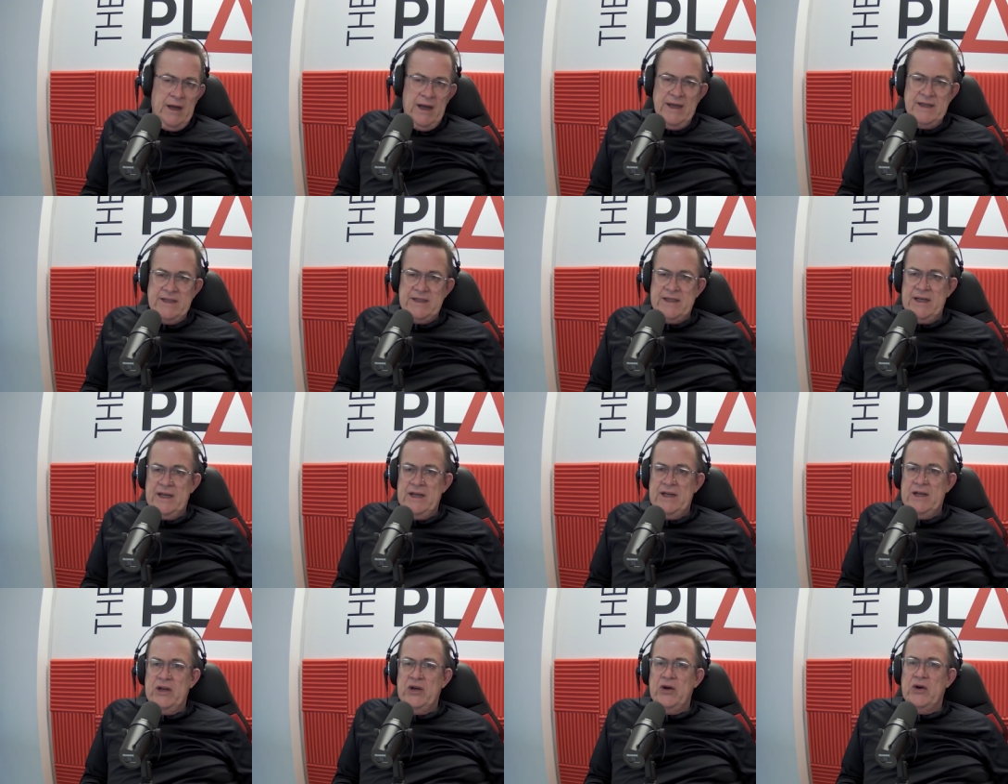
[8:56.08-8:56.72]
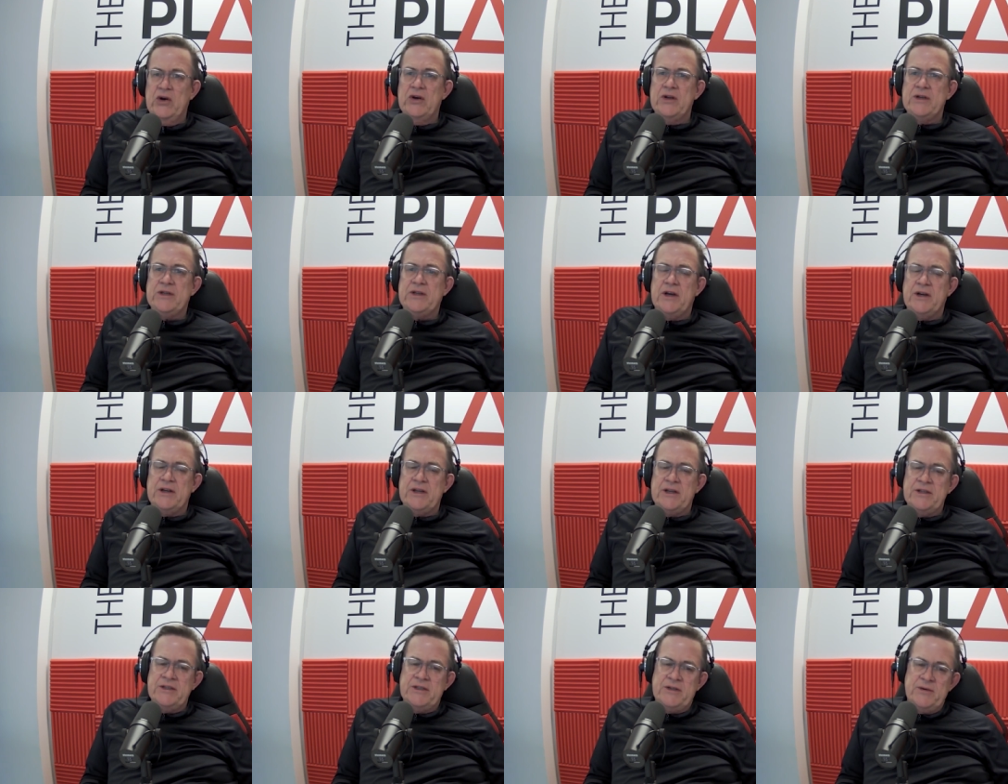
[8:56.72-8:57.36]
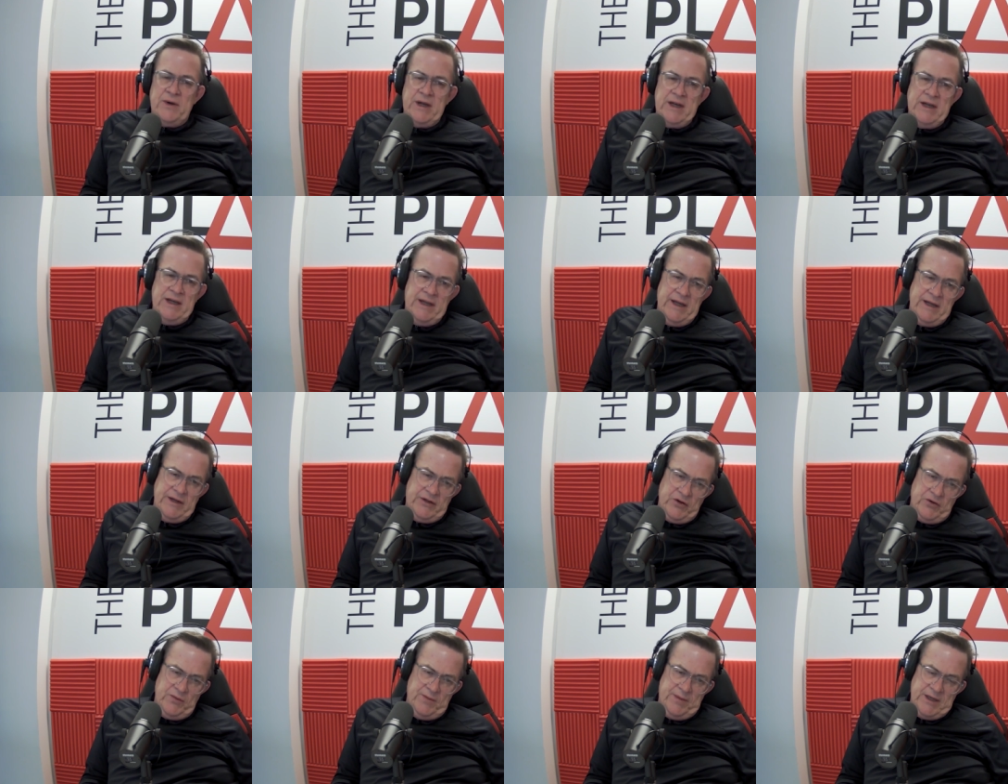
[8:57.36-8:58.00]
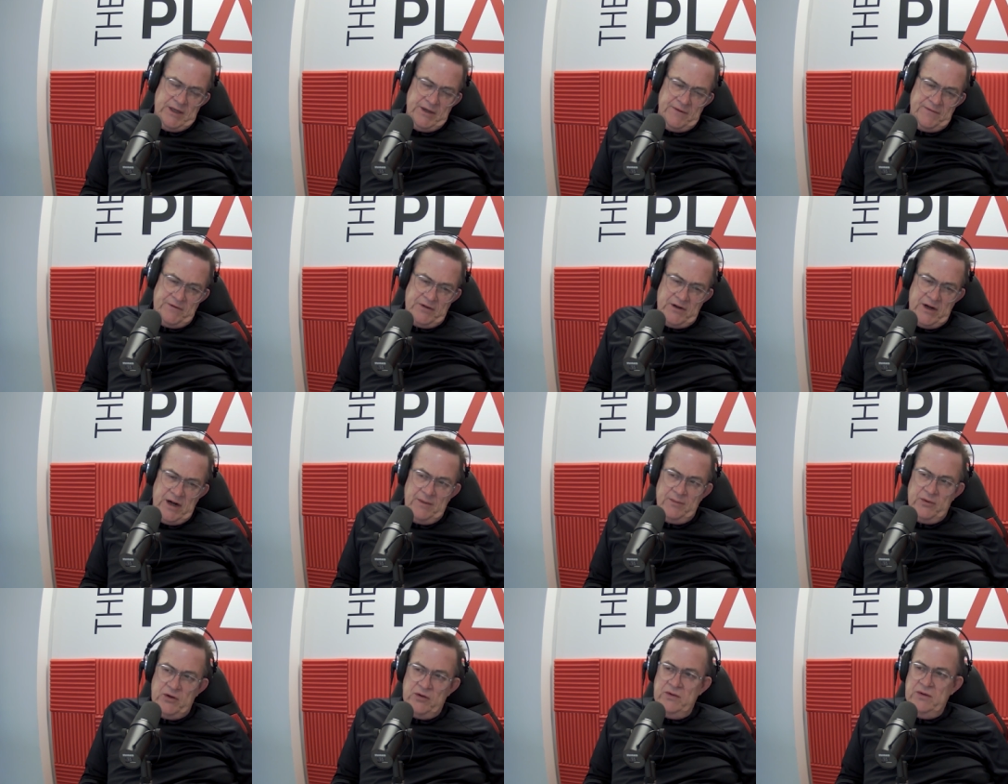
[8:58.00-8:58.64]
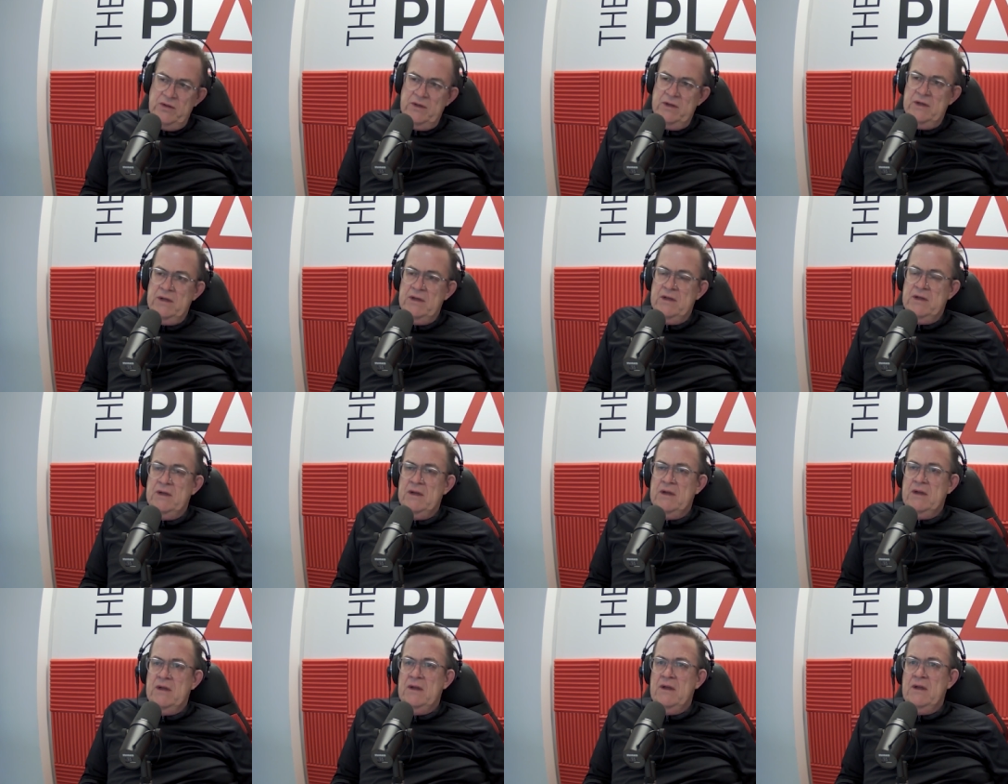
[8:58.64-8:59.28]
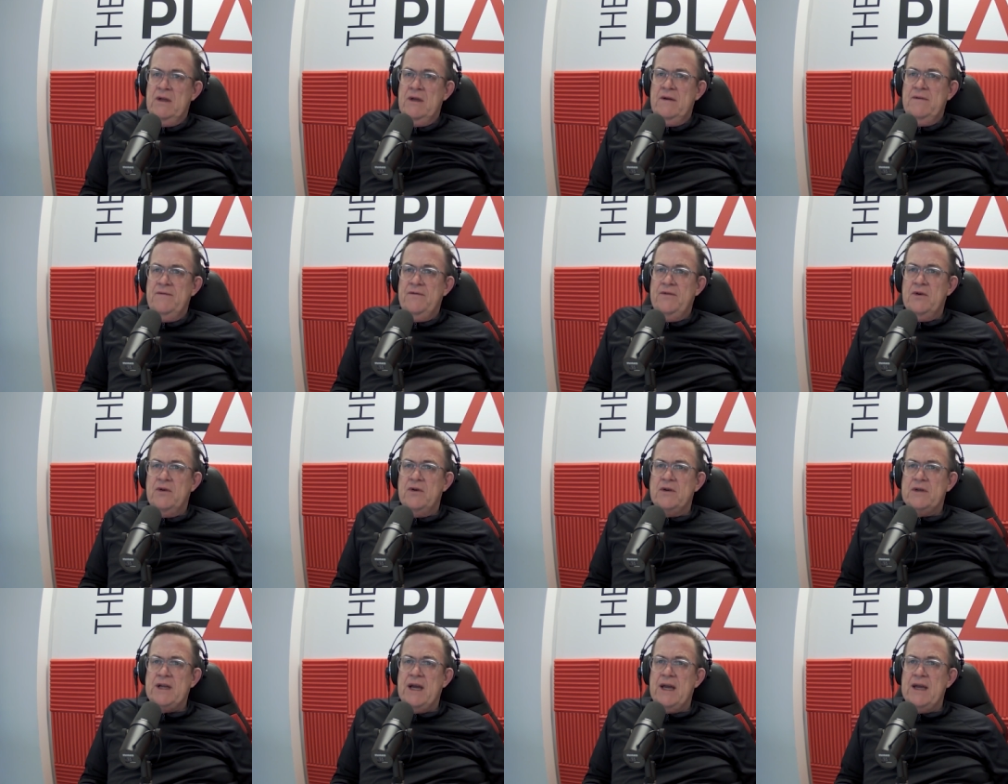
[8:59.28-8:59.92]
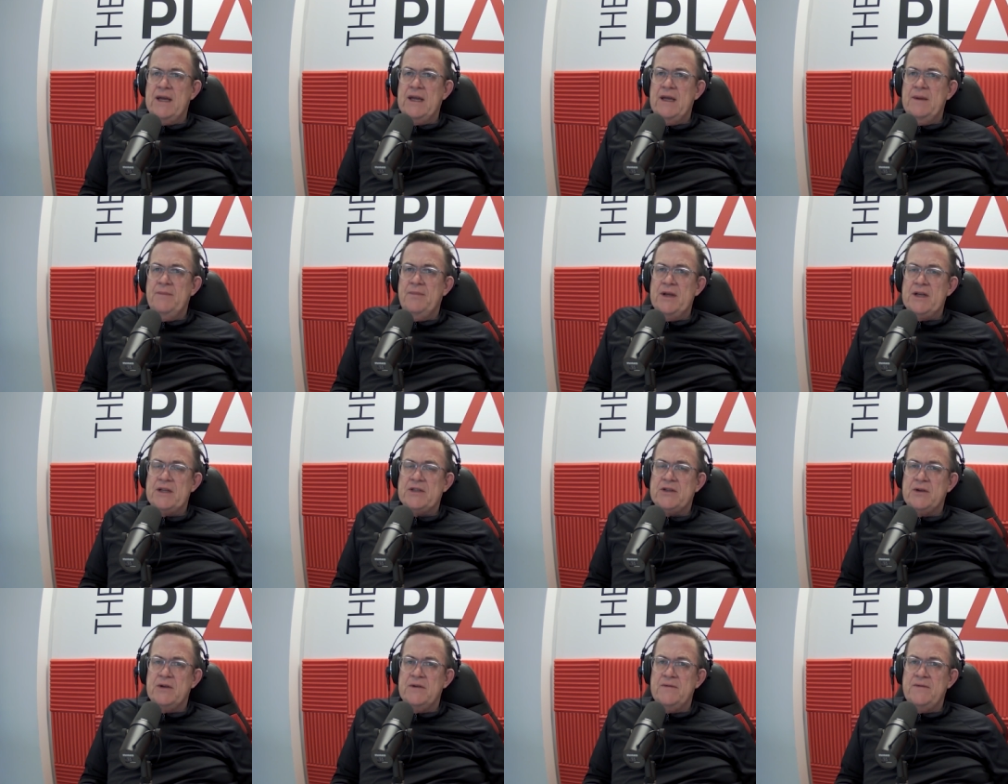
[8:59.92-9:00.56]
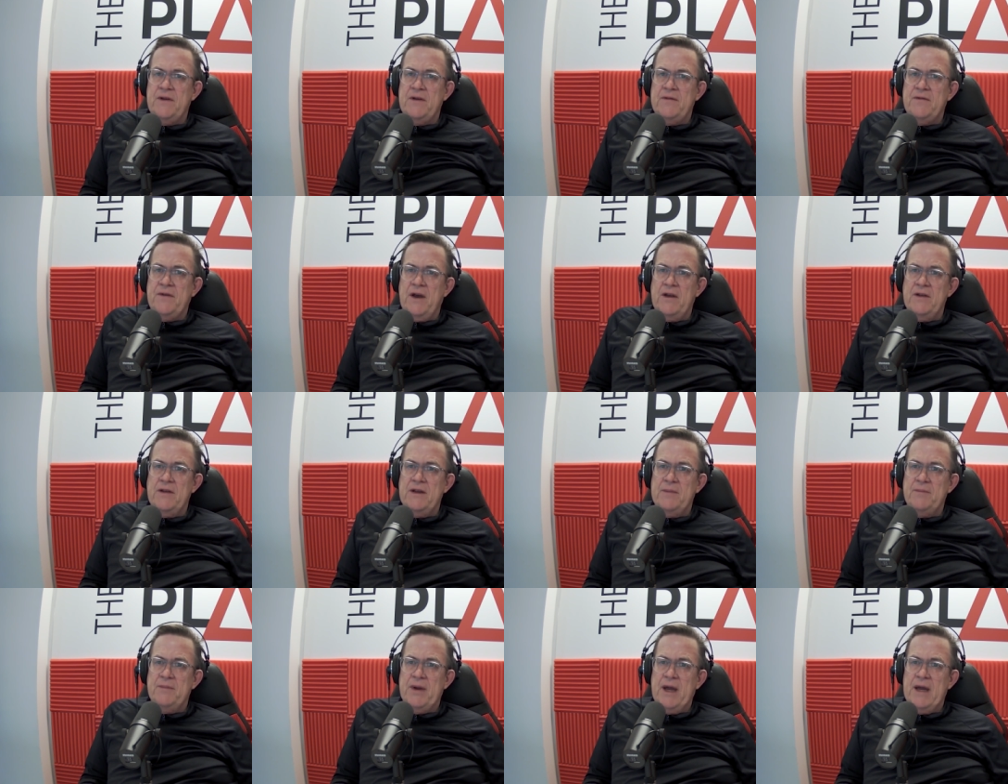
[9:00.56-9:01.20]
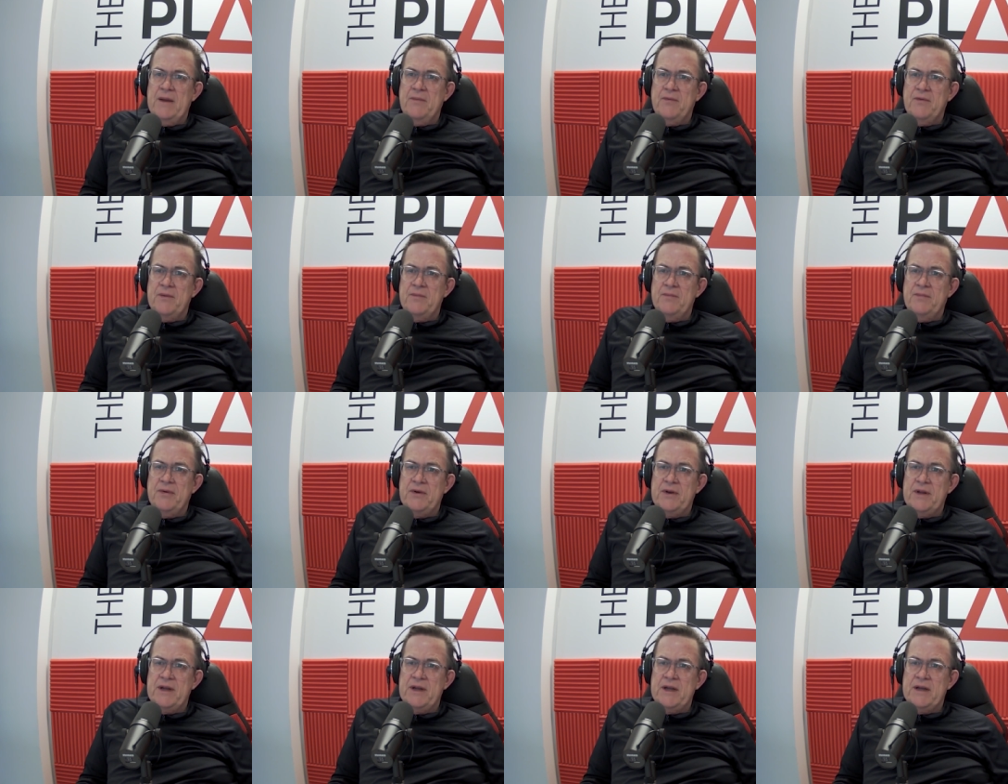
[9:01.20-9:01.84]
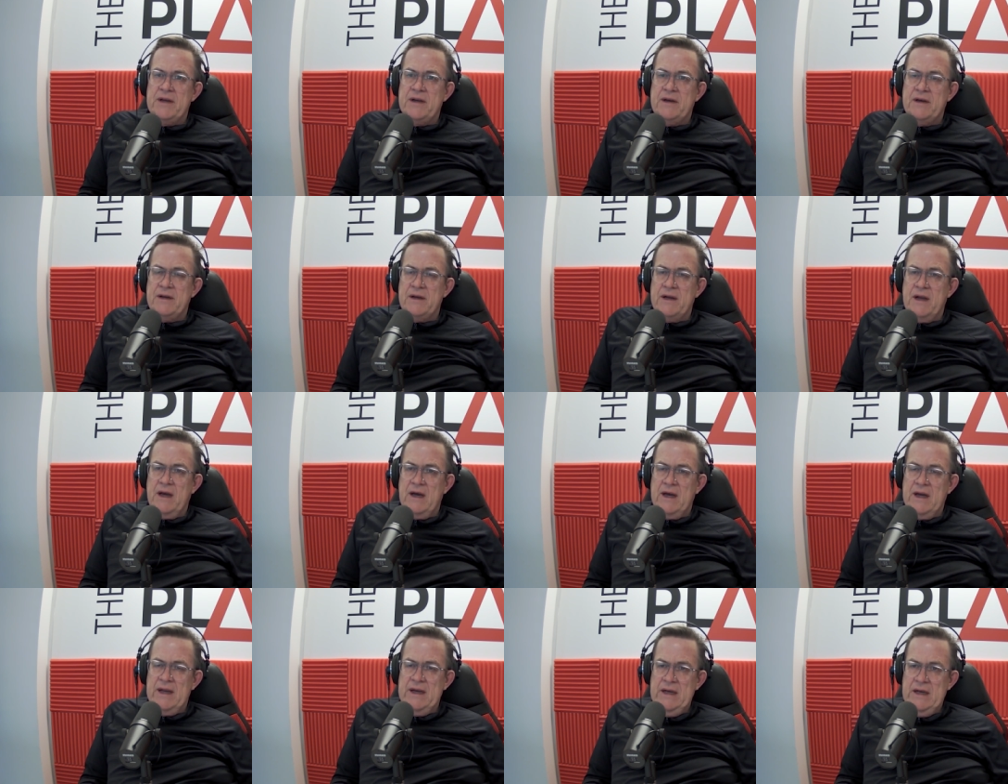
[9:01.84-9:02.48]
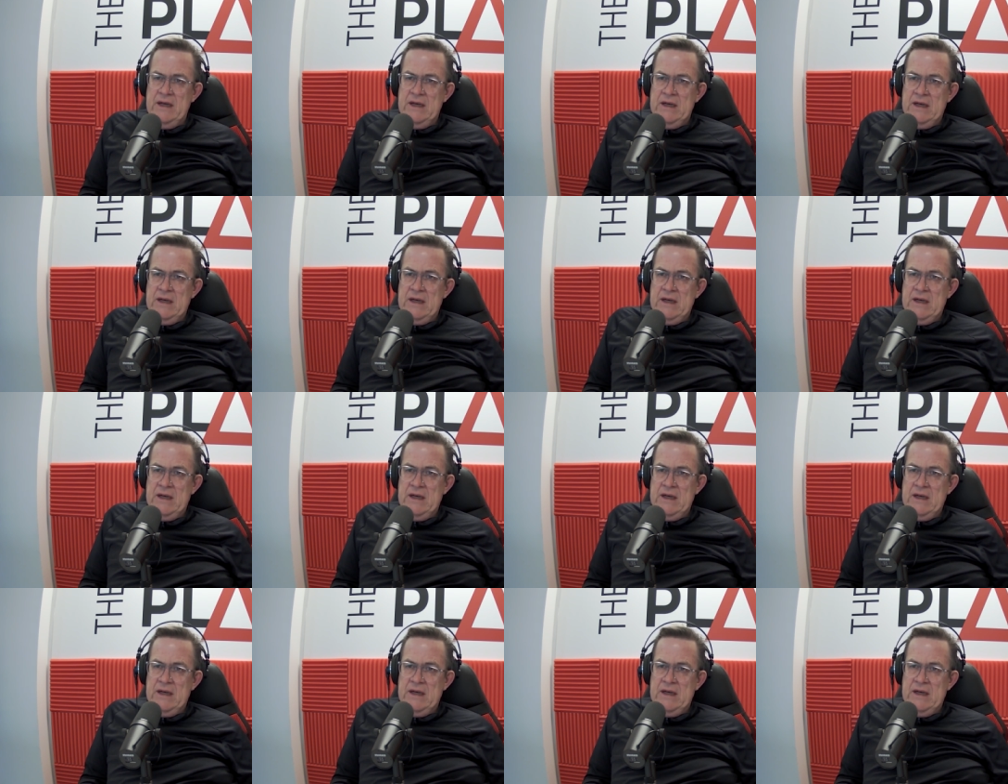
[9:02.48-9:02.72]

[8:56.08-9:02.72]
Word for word: I see Lorde got into a little bit of trouble for taking a picture of her voting paper and putting it online